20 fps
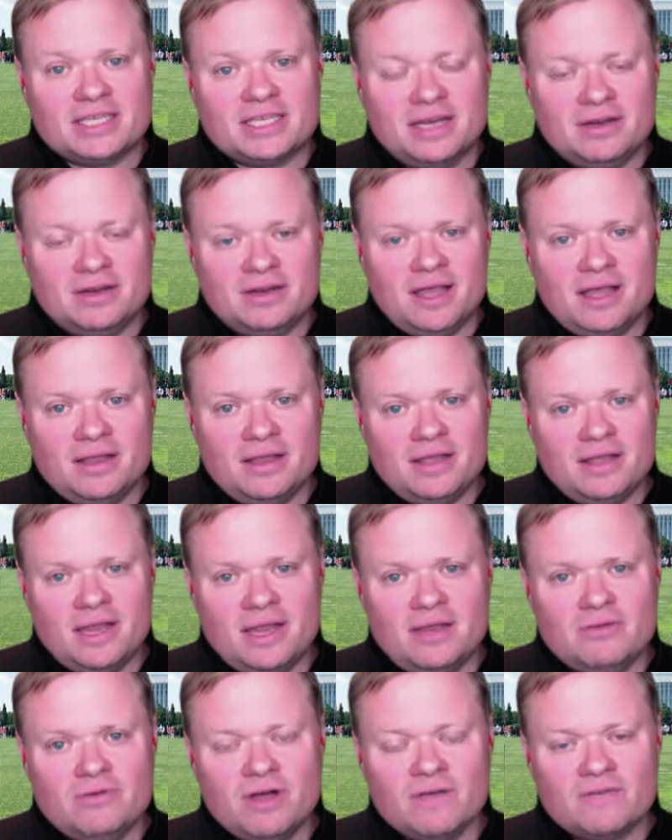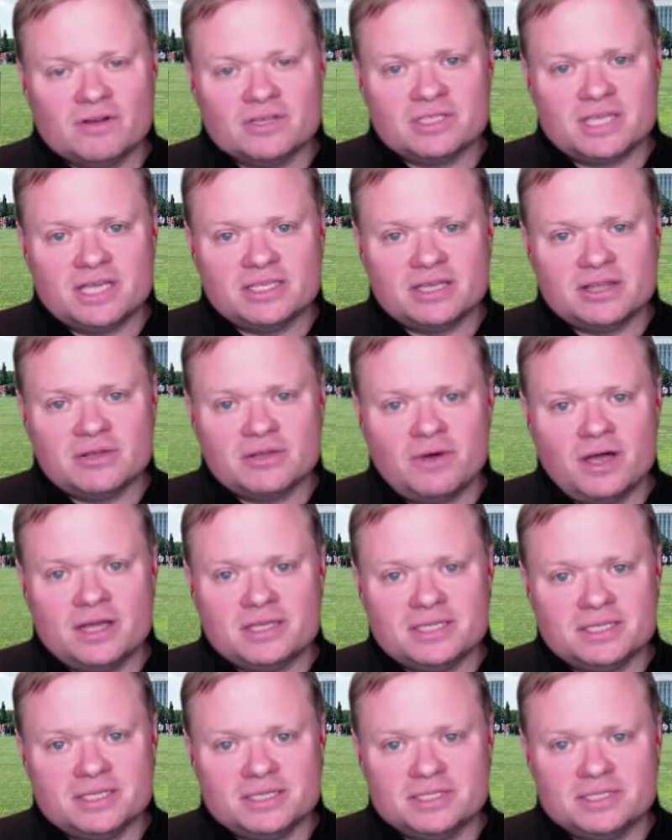and whoever says
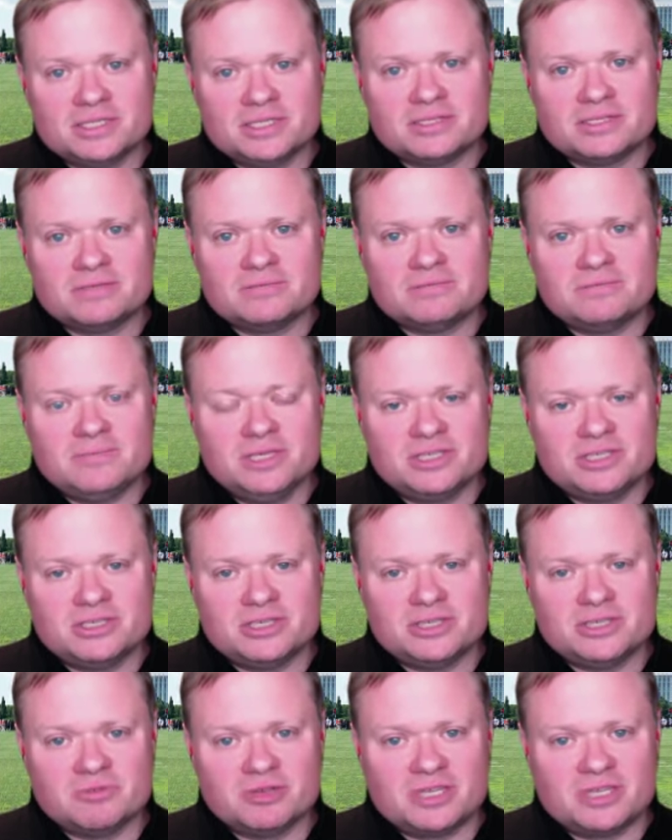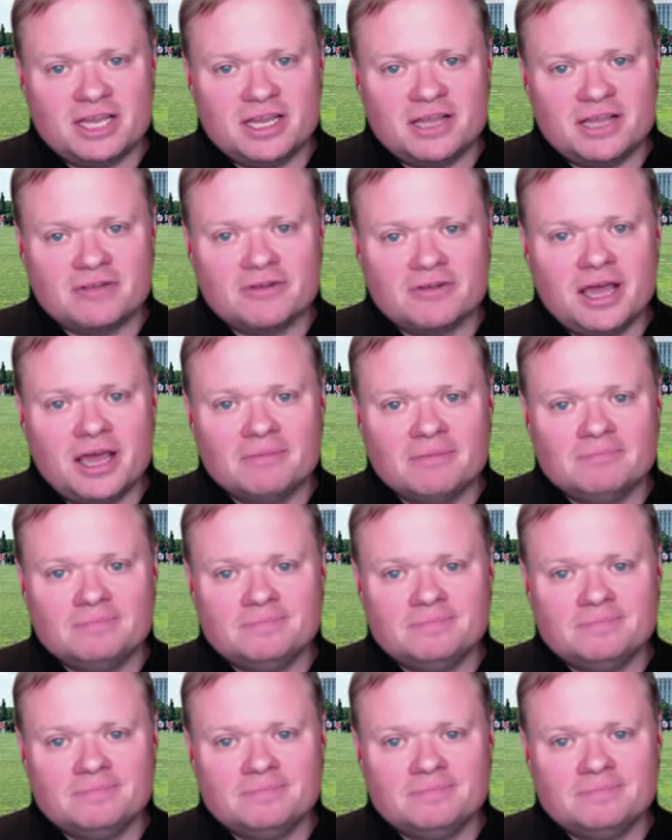otherwise is just pretending right now.